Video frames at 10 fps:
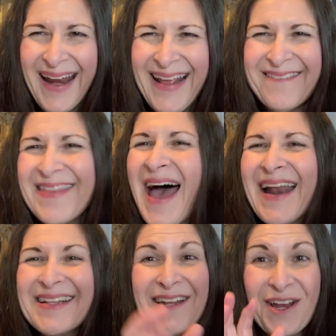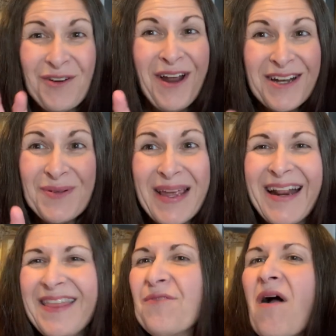any of that. It's not, you're not doing
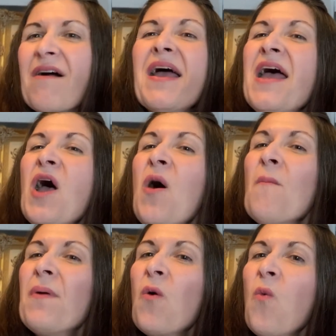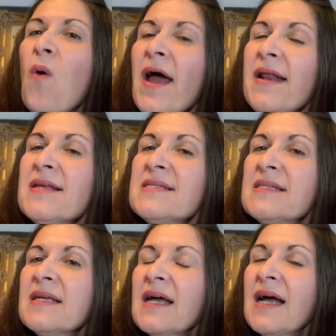anything wrong. But what is,
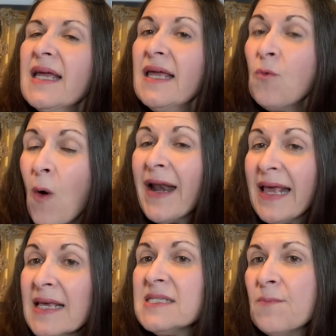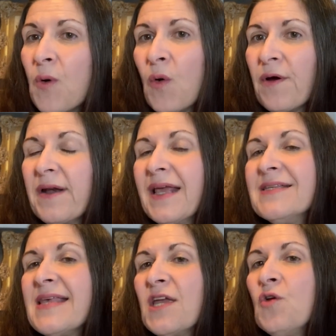what is important
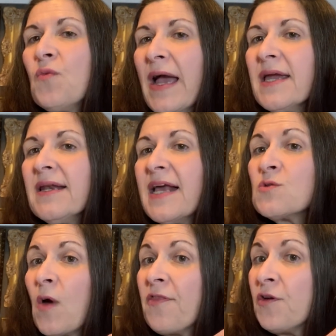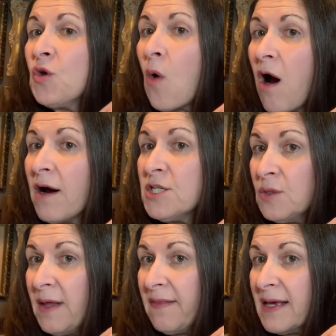is that you recognize whether you are
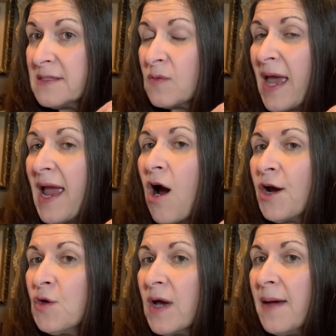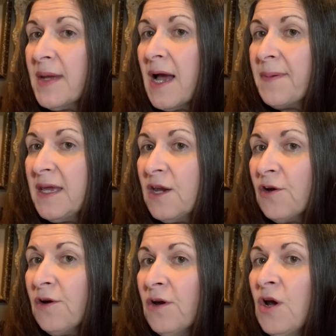doing this, okay? Are you coming up
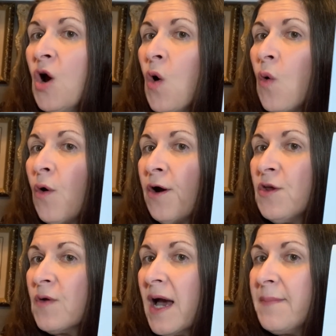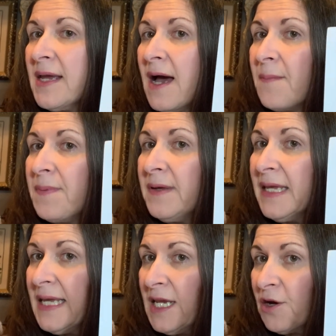here or are you coming up
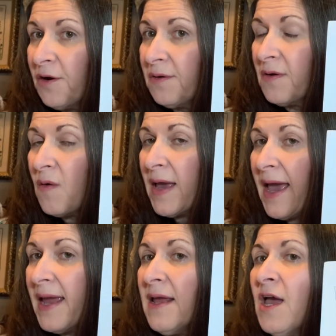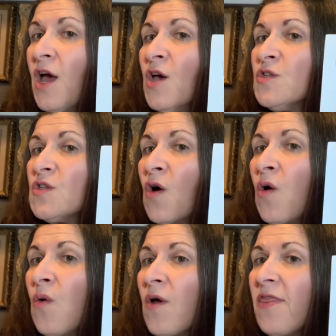here, okay?
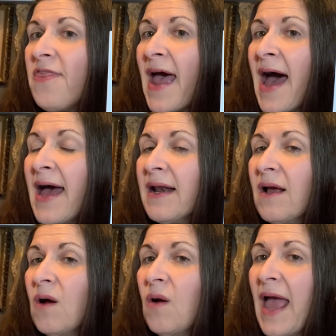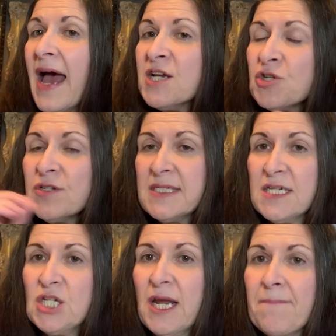So that as you're
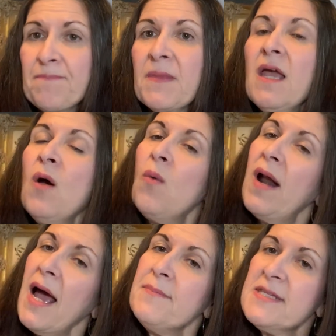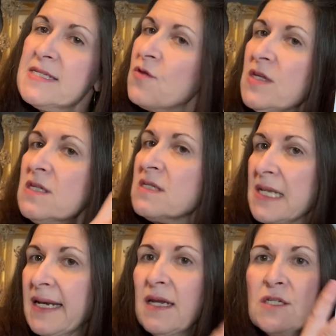stitching, when I'm, so this is
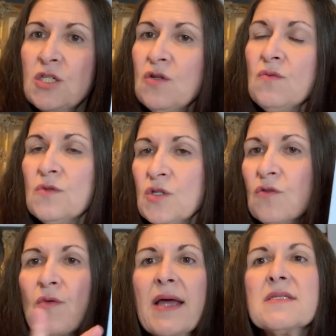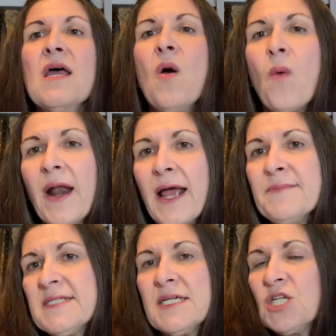linen, two, two threads. When I'm
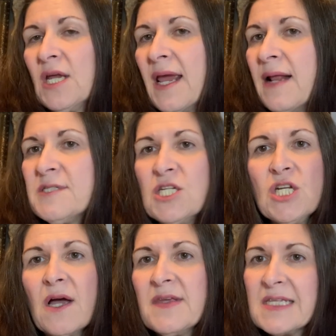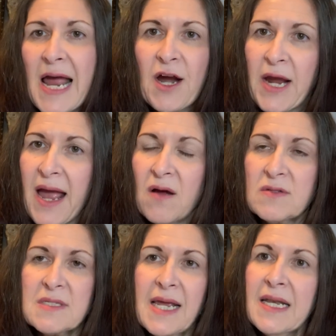stitching, and I'm stitching on these higher
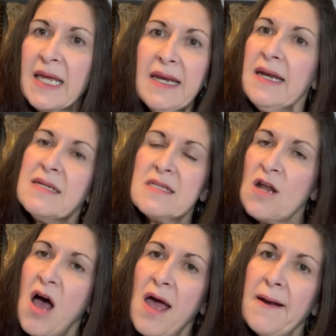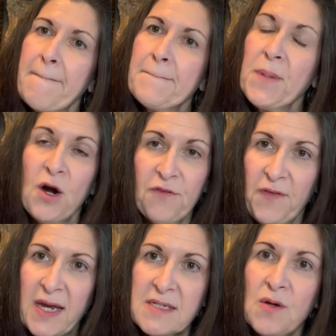counts, and linen is not
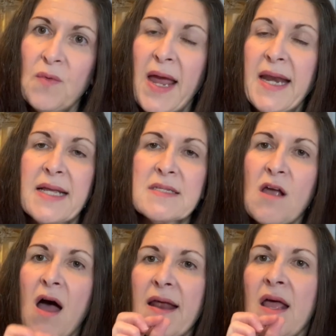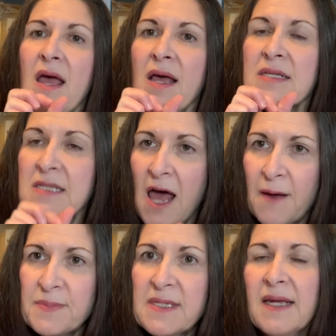perfect, right? It's got
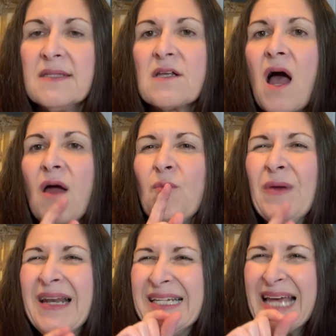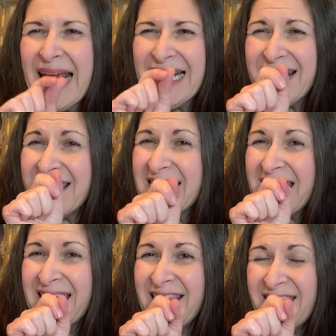slubs. It's got really tiny,
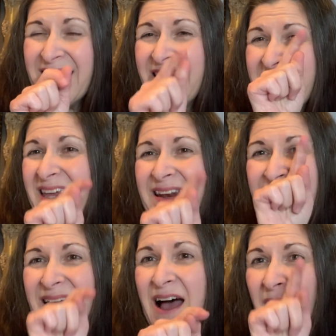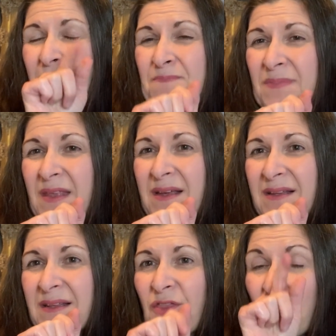thin, thin, thin um,
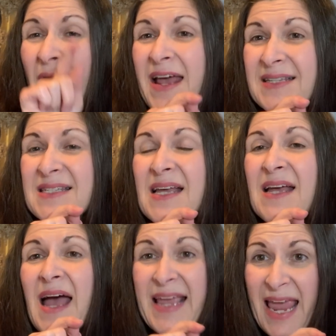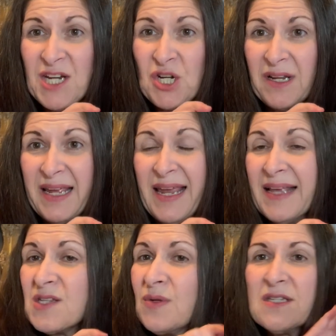threads occasionally.
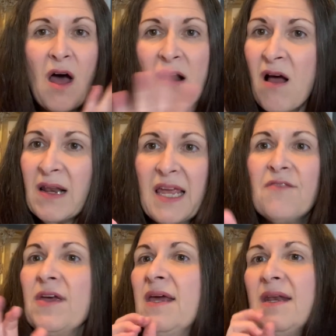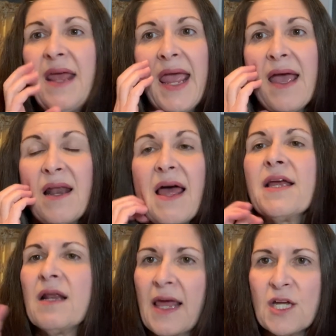So it's not all even and
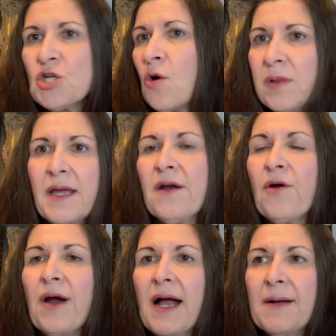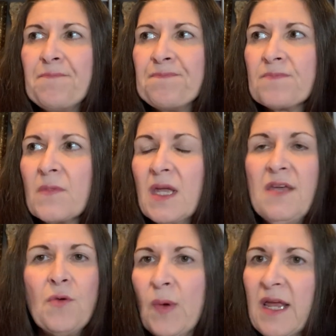like like a Jobelan or um,
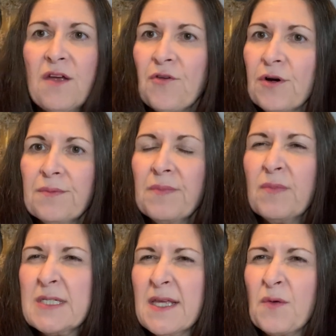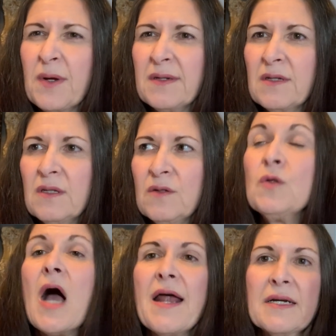even weave or what's the other one?
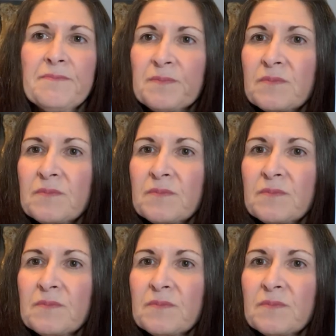Lugana